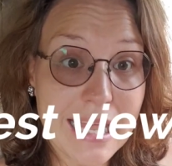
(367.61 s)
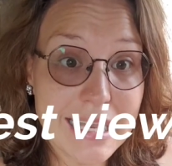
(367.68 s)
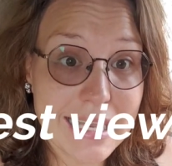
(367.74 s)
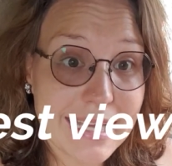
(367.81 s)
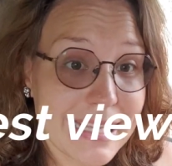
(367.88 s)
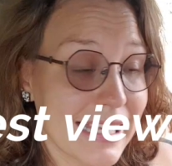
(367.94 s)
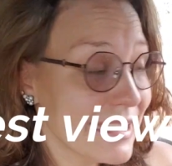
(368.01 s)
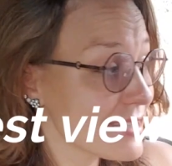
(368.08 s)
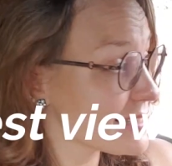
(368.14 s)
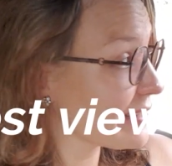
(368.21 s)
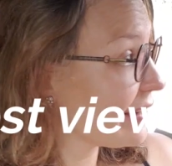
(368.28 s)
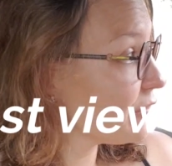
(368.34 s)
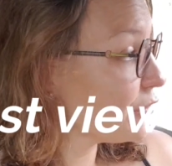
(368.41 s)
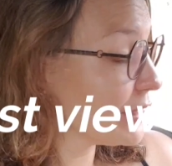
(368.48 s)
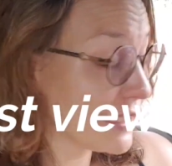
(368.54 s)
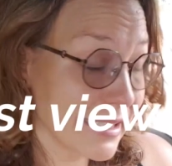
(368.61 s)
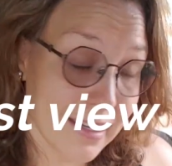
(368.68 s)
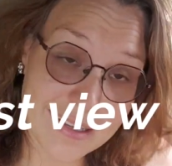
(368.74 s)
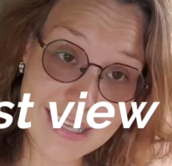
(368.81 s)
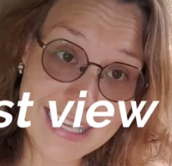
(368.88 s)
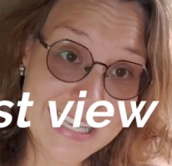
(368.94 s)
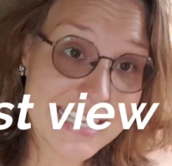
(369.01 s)
Like in Tsavo here,
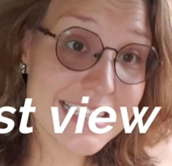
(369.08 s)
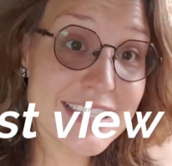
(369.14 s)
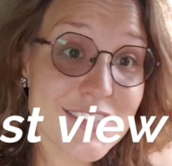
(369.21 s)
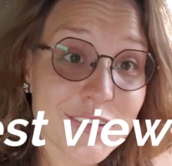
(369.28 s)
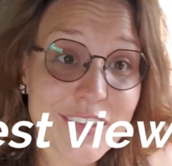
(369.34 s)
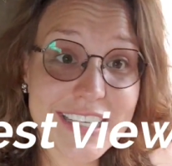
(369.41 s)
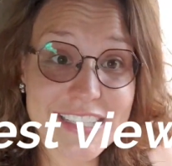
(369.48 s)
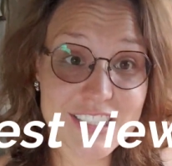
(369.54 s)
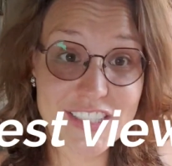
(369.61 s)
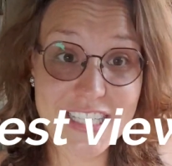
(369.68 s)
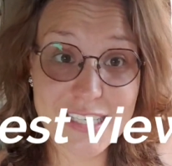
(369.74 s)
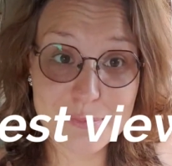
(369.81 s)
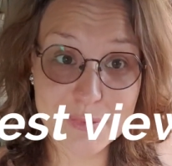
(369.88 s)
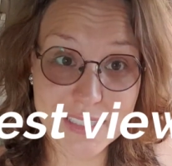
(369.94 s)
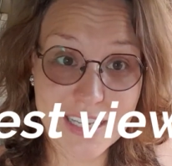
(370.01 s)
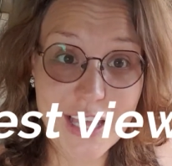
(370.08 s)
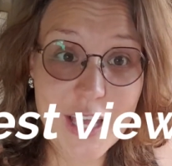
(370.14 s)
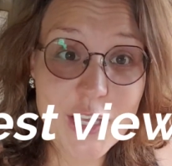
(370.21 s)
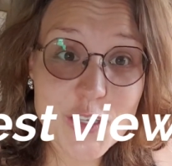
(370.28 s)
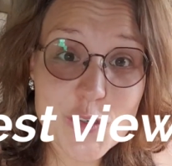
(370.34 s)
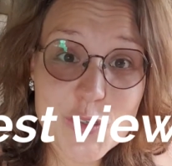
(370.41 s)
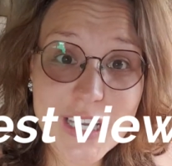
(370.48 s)
it's so incredible.
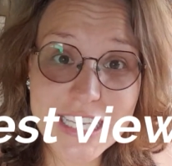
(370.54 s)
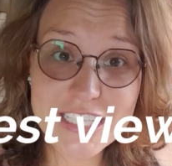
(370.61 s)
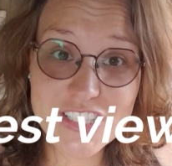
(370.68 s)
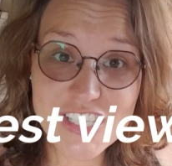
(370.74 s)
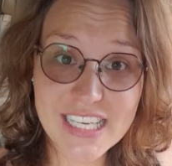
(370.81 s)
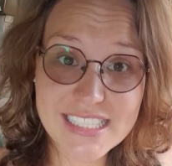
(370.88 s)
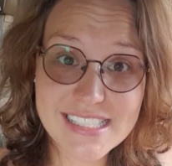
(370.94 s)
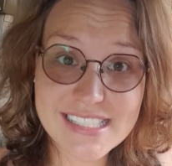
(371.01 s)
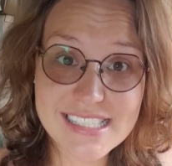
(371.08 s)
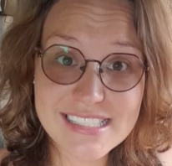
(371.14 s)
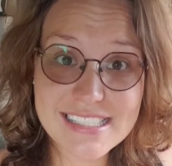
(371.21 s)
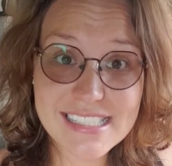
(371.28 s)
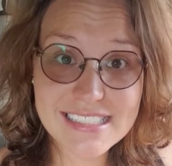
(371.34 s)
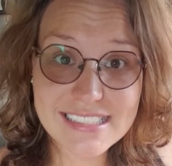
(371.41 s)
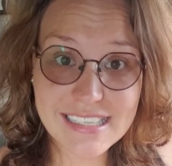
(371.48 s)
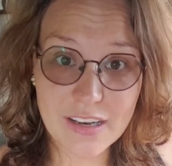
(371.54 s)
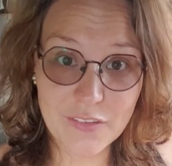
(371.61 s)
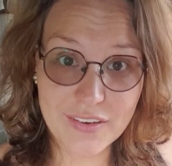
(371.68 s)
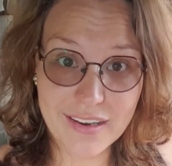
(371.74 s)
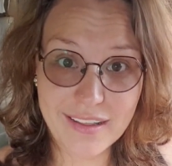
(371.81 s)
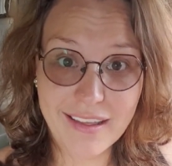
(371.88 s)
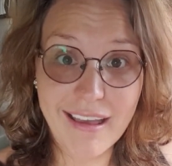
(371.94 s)
You can just sit
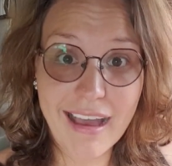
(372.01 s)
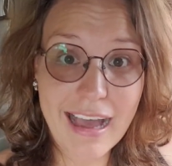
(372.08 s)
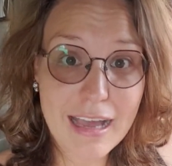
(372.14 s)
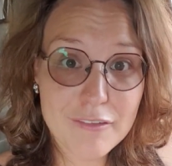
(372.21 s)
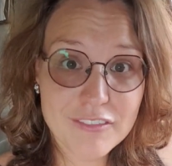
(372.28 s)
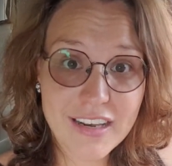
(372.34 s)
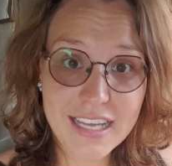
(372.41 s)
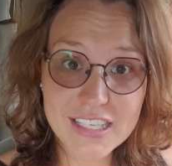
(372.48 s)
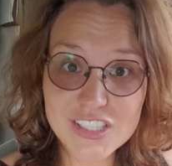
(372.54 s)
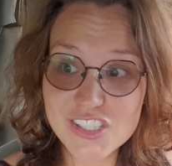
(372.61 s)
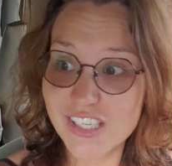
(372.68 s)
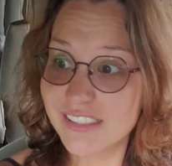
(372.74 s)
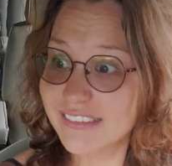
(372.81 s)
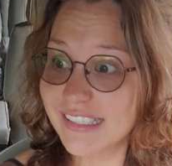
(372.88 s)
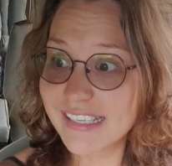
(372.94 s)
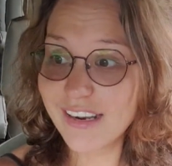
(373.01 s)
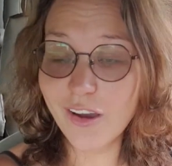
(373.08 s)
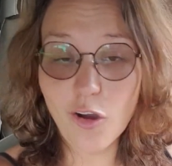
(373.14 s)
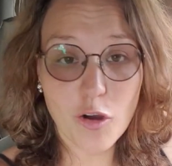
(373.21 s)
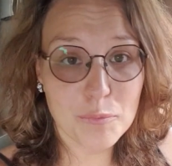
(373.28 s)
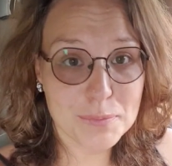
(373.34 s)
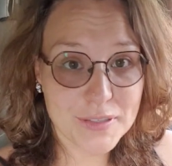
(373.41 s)
down, have lunch, dinner
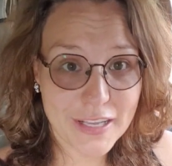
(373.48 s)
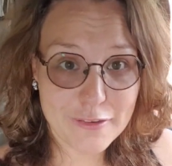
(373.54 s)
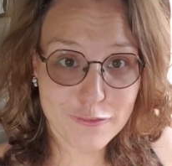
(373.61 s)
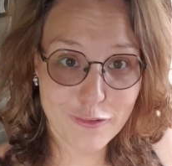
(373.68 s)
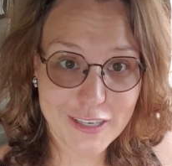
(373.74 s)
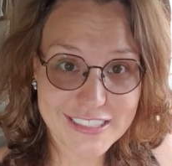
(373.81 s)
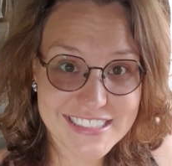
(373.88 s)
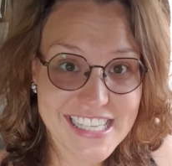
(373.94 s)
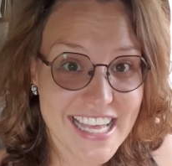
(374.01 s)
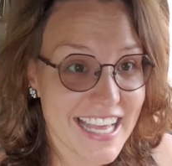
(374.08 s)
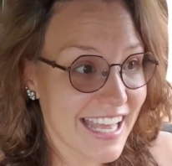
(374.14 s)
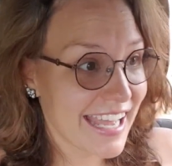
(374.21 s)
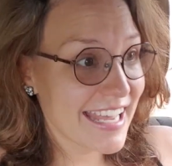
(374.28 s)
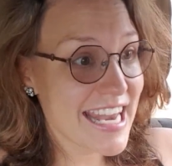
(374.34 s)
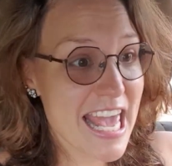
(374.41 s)
or breakfast, and